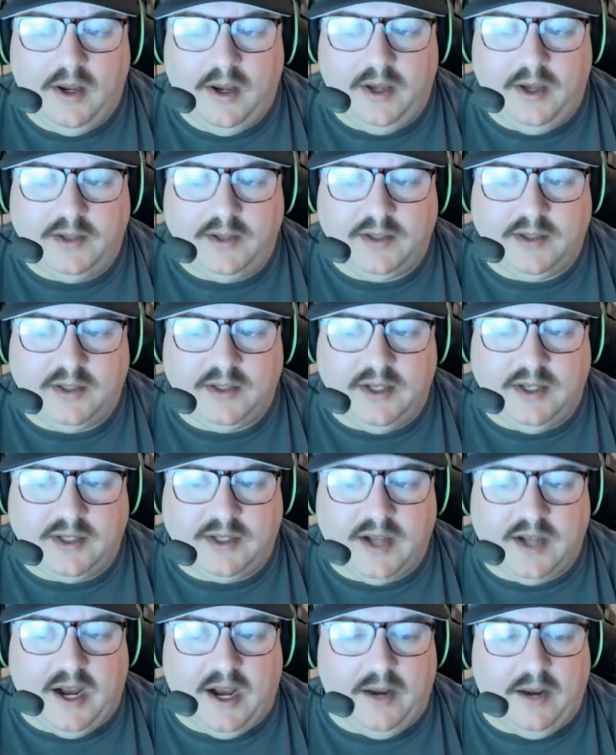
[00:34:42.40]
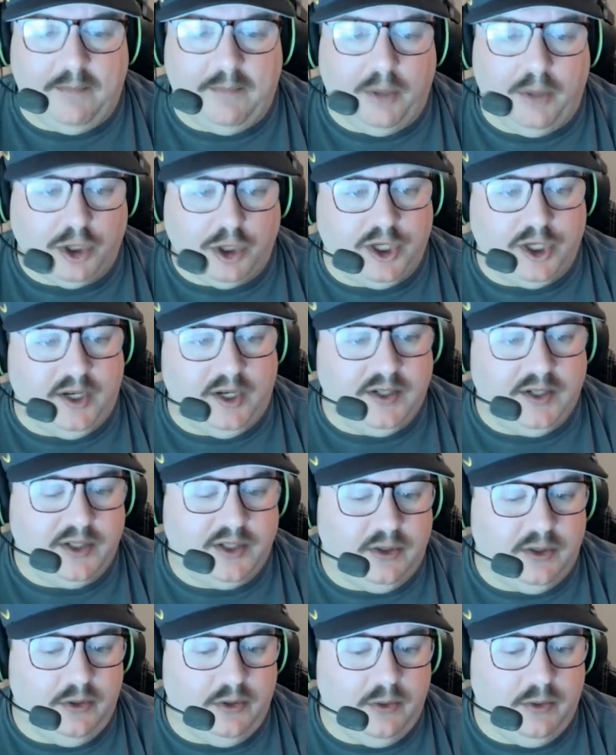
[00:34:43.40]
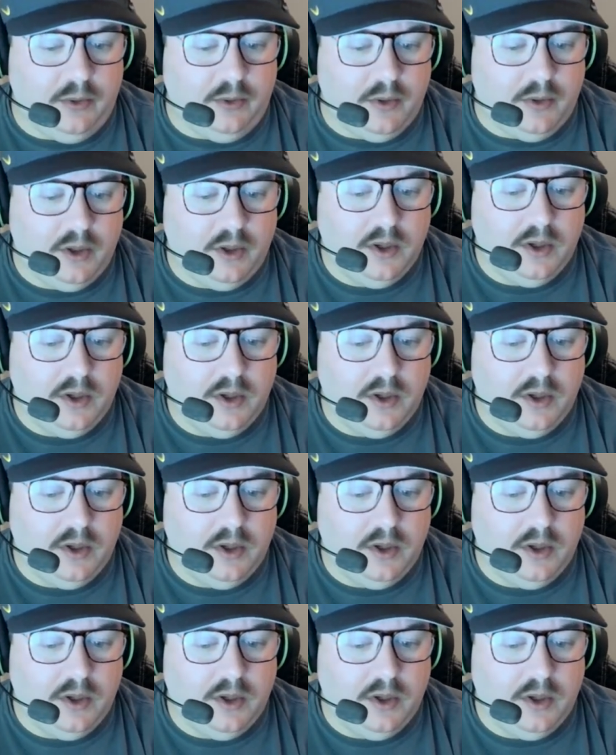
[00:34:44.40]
is kind of pushing to